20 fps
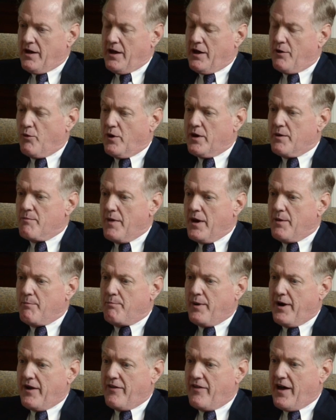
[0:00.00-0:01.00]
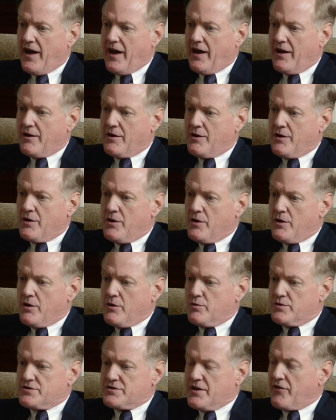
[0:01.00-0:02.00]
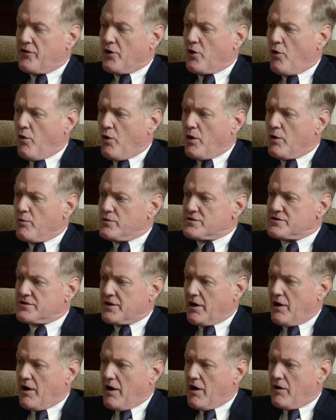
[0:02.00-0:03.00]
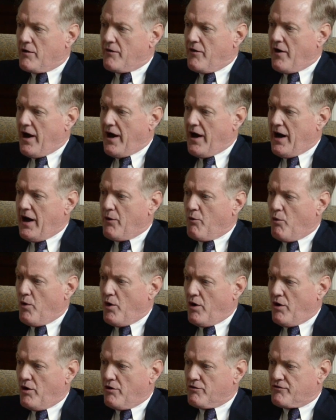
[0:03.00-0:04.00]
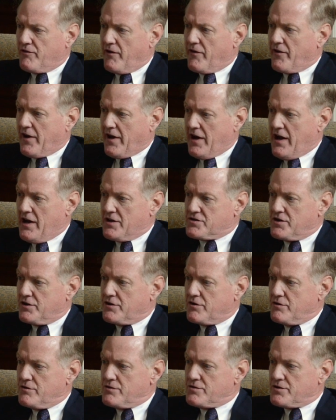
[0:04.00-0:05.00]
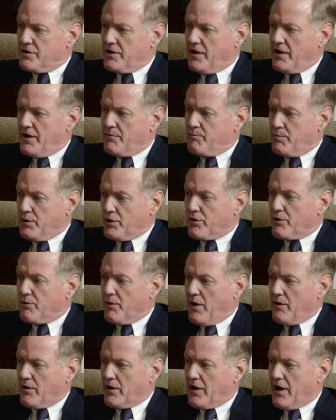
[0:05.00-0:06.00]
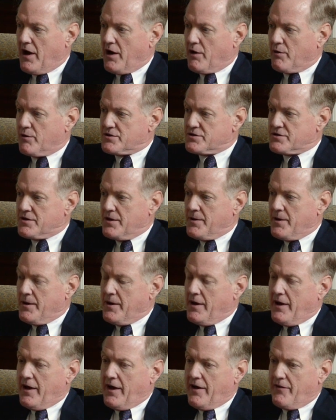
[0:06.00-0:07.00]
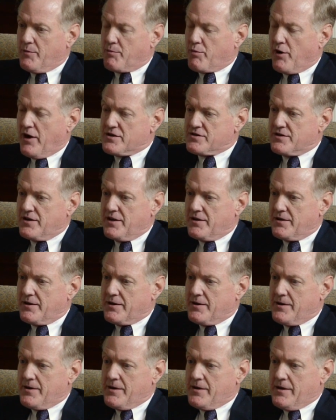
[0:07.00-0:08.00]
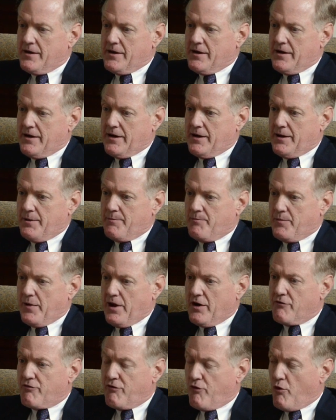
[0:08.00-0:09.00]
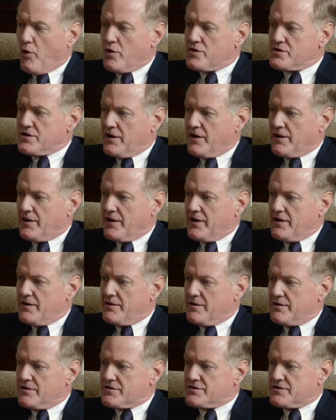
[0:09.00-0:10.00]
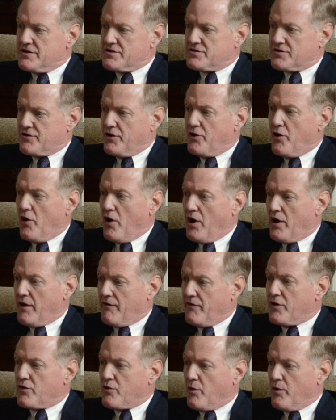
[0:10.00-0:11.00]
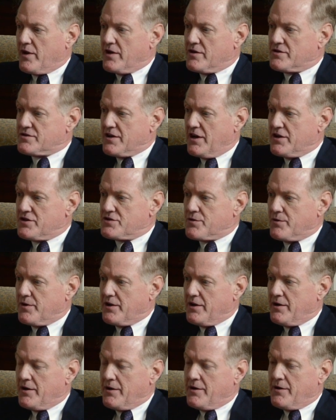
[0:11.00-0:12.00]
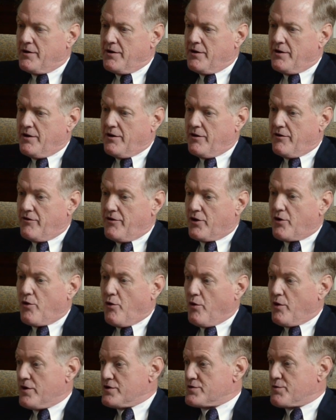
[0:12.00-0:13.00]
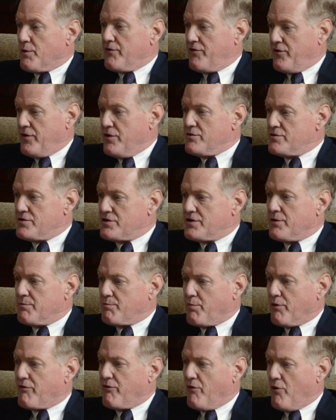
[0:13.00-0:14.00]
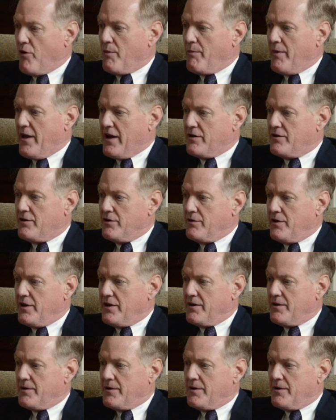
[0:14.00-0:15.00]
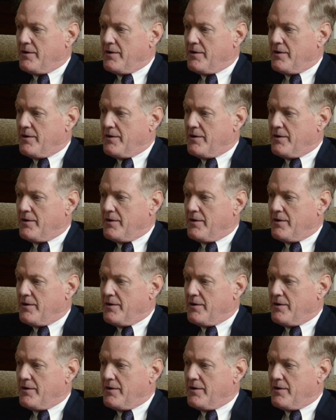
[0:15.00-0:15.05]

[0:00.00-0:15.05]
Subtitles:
And what he meant by that was that the court was to guard the high walls that the Constitution had built around Congress and the President. Unfortunately, since the dawn of the 20th century, the court has refused to perform that duty,